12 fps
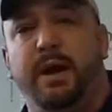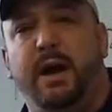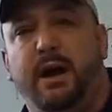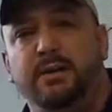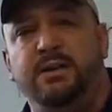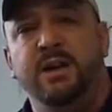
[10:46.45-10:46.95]

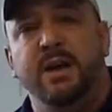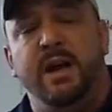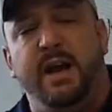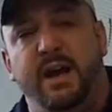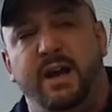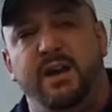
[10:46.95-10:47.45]
house,
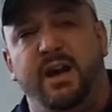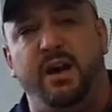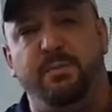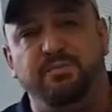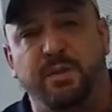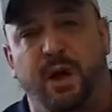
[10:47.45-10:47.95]
and
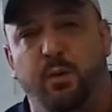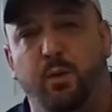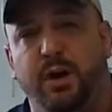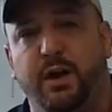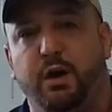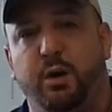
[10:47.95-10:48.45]
I
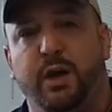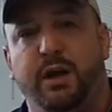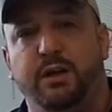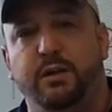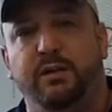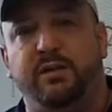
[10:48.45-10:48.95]
want to go ahead
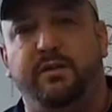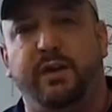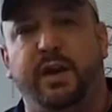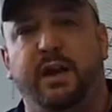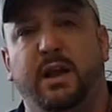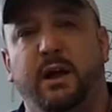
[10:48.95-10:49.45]
and use the
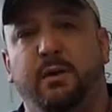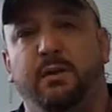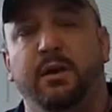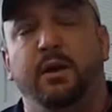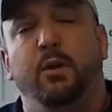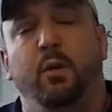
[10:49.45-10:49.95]
VA loan.
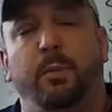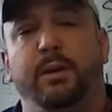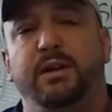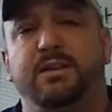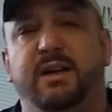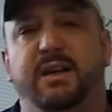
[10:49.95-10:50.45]
Well, I'm
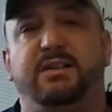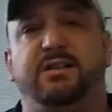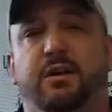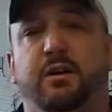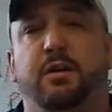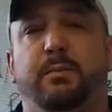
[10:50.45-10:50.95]
going to say,
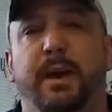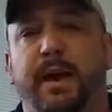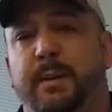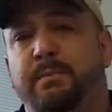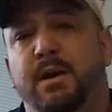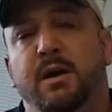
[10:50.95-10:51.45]
sir,
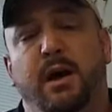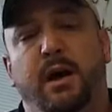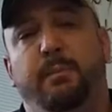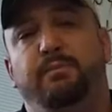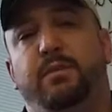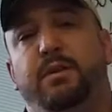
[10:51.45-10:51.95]
ma'am,
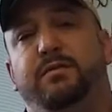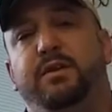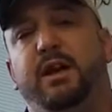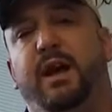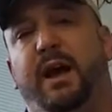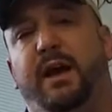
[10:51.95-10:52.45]
the
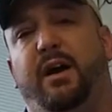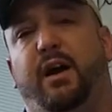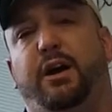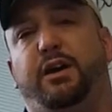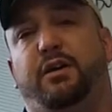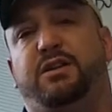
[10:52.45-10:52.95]
VA
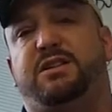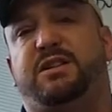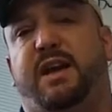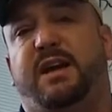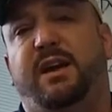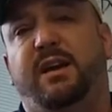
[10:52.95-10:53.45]
on your
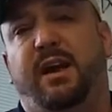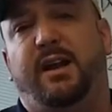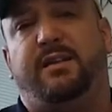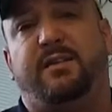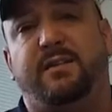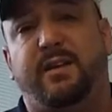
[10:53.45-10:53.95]
second
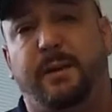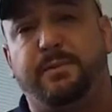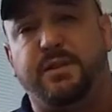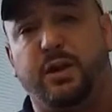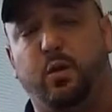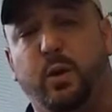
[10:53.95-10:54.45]
and
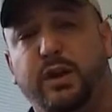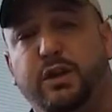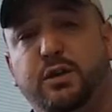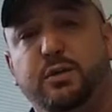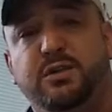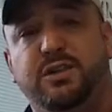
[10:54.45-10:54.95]
subsequent
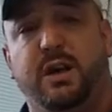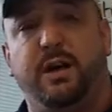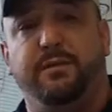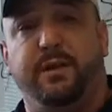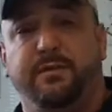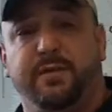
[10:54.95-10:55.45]
use
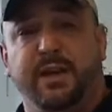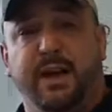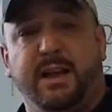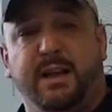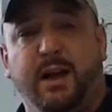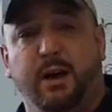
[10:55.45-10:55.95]
of the
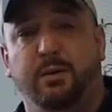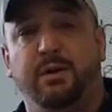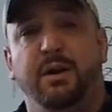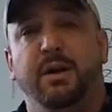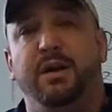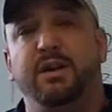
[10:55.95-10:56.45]
VA loan
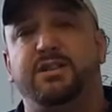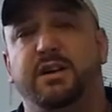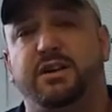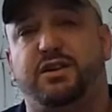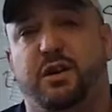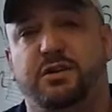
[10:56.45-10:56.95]
is
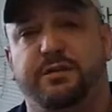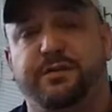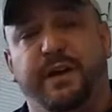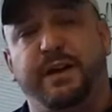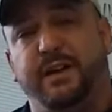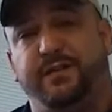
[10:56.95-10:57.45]
going to charge a
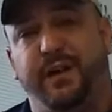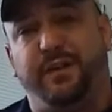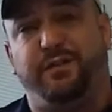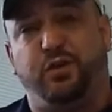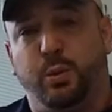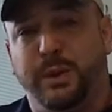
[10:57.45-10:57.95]
funding fee
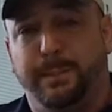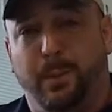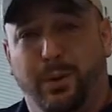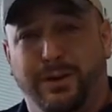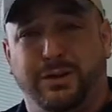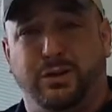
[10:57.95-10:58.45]
of
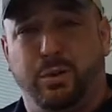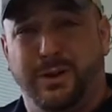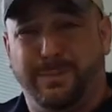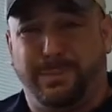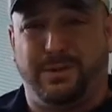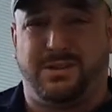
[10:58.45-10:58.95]

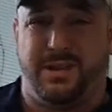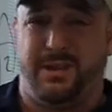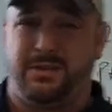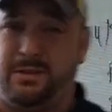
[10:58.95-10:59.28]
3.3%.